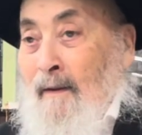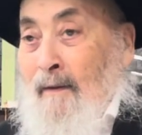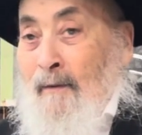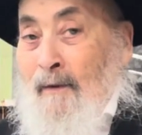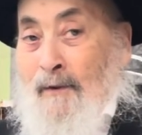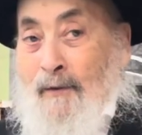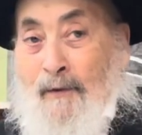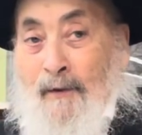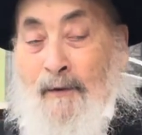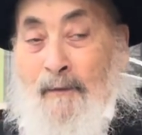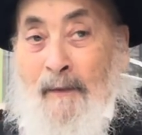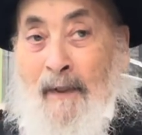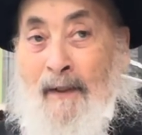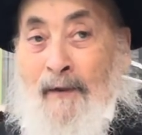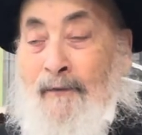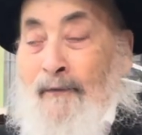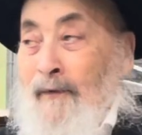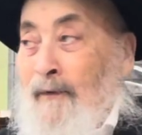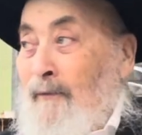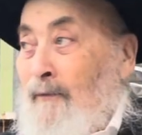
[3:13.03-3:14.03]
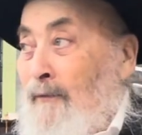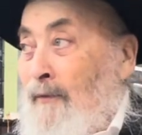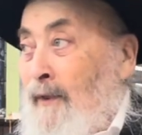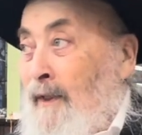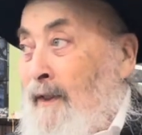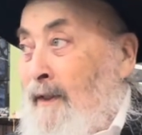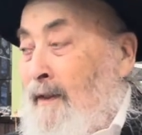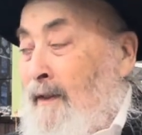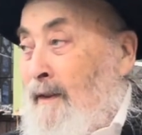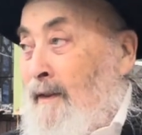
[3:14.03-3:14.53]
which was made from
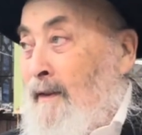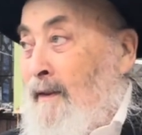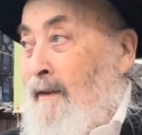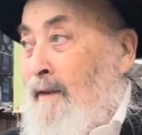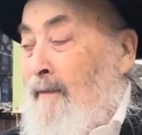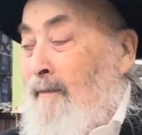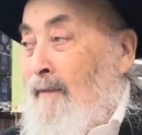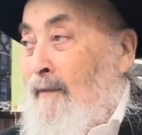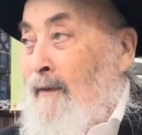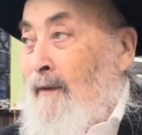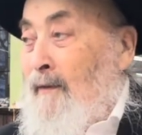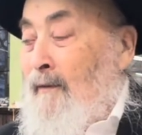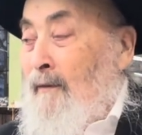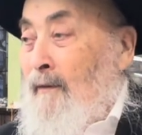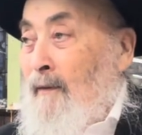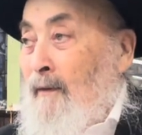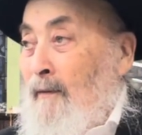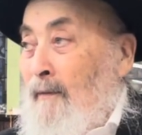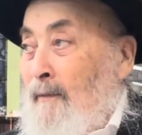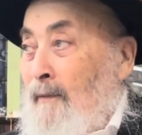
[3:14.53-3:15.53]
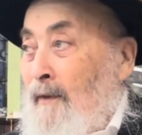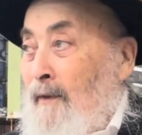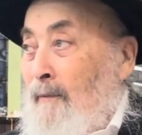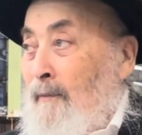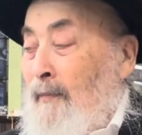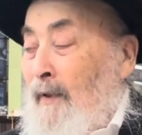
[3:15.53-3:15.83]
wheat or